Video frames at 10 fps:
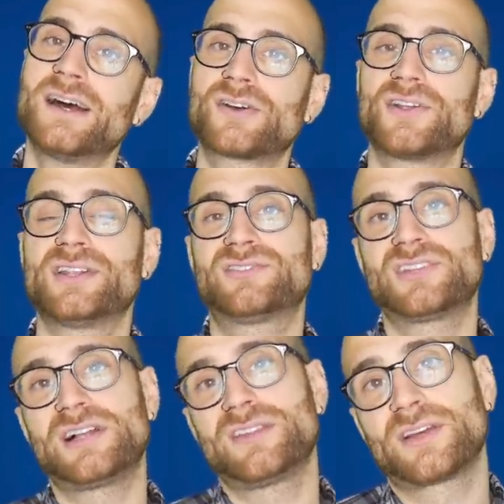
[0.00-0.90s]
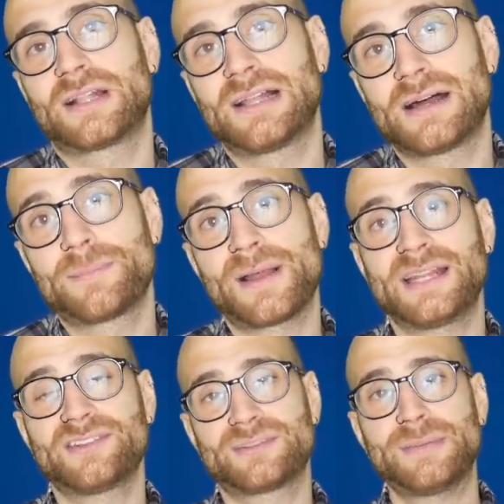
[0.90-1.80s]
gonna sell the club,
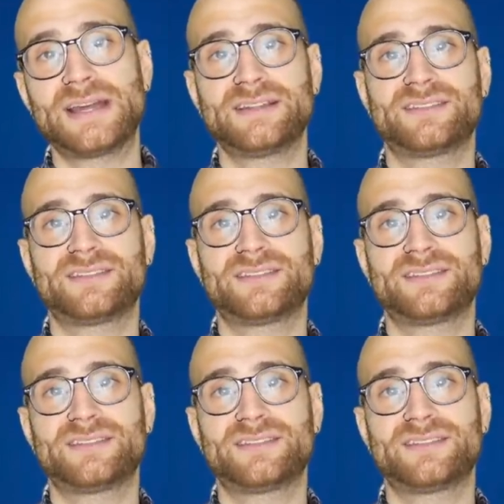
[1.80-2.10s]
and it's Amanda